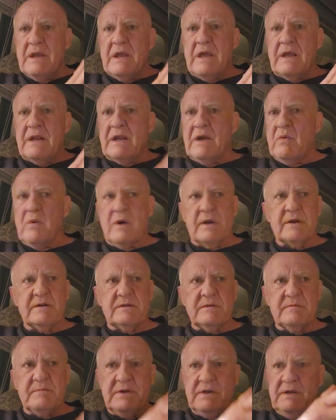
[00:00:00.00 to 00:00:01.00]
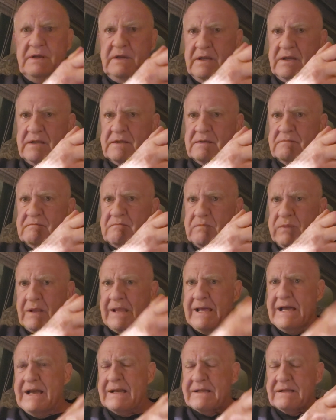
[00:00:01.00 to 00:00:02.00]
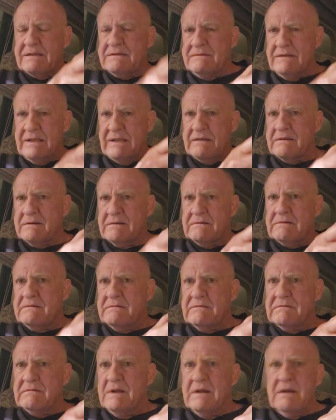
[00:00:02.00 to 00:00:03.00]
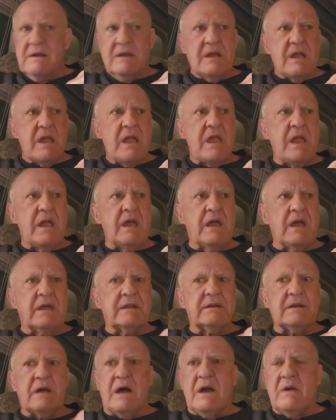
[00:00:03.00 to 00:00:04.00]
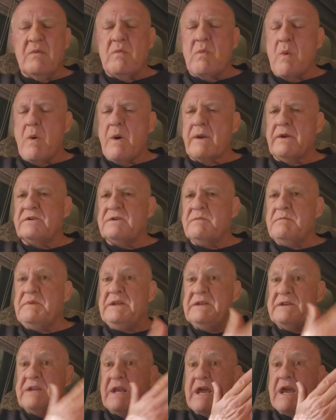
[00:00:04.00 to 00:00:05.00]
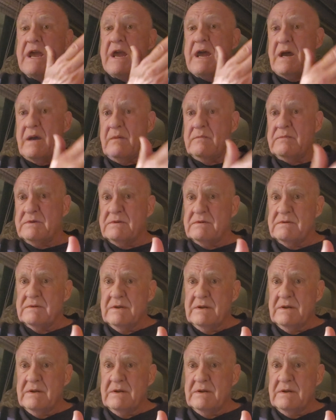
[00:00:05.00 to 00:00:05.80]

and I want it to be in black leather, and I want it to be tabbed.